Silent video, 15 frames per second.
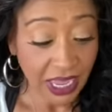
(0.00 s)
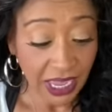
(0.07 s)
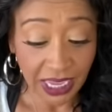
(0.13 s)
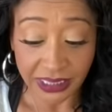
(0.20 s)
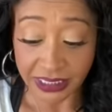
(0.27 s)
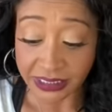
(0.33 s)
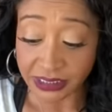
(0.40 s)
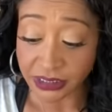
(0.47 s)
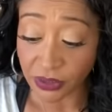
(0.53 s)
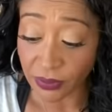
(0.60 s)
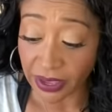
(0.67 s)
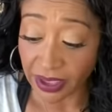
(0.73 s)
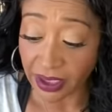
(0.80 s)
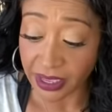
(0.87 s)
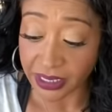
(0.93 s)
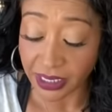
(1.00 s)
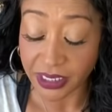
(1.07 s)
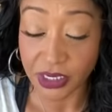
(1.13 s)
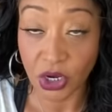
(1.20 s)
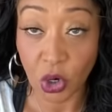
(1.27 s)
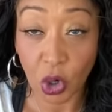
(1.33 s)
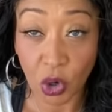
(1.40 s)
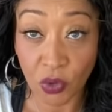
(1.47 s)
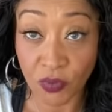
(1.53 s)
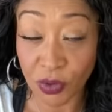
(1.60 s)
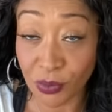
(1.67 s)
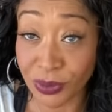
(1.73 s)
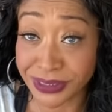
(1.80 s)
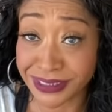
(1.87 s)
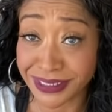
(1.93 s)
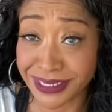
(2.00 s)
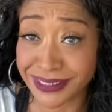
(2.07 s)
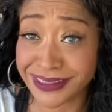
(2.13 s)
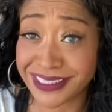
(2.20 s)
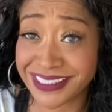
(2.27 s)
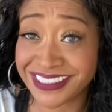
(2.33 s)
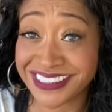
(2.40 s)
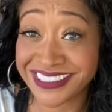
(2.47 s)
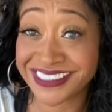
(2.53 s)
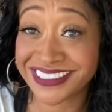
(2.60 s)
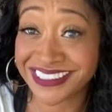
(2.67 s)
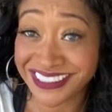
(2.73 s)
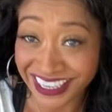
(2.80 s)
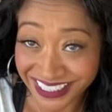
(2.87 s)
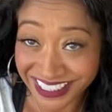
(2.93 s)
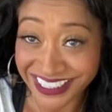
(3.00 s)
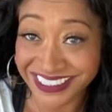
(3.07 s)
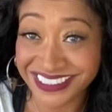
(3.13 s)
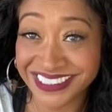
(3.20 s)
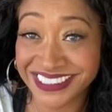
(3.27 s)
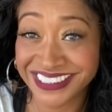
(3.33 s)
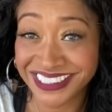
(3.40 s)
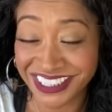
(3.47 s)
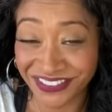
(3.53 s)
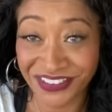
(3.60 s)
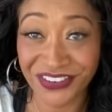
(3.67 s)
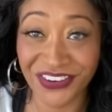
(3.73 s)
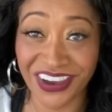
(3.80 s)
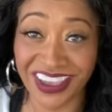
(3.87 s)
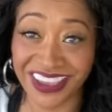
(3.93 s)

and let's go ahead and go over what's in the second giveaway.